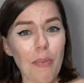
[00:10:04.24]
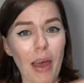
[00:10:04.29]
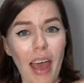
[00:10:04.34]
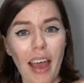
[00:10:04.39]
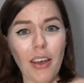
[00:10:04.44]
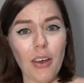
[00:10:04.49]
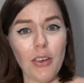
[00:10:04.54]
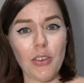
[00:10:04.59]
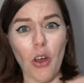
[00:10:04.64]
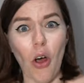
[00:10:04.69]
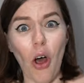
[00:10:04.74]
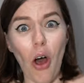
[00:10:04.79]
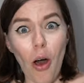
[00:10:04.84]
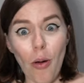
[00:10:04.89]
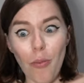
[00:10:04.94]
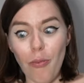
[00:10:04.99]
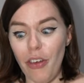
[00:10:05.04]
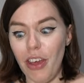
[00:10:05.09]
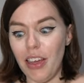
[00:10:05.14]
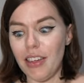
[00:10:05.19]
mangoes are
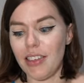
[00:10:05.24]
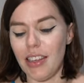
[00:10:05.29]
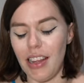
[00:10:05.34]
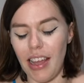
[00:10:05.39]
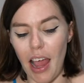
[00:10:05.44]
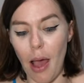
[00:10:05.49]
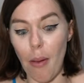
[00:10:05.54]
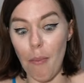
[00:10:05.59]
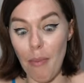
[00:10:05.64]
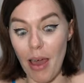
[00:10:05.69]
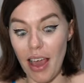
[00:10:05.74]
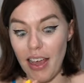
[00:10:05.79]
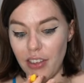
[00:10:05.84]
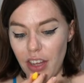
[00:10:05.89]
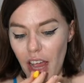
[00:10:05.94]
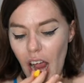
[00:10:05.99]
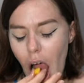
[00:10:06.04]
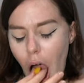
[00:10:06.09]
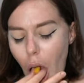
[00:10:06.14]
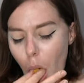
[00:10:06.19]
obviously
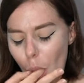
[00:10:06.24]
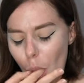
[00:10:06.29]
amazing.